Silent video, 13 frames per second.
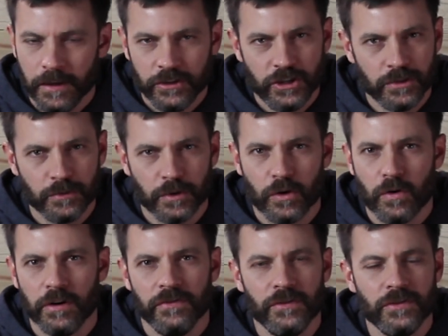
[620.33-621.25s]
just
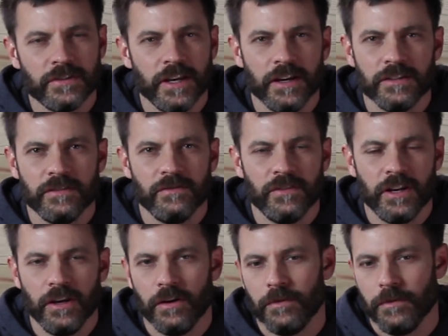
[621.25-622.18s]
record a few seconds of
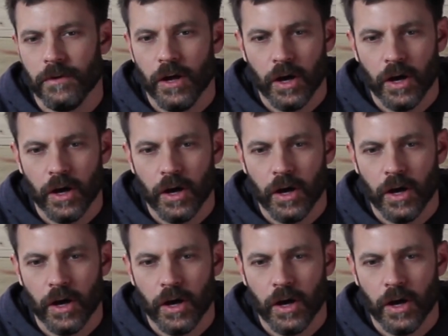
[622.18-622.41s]
video,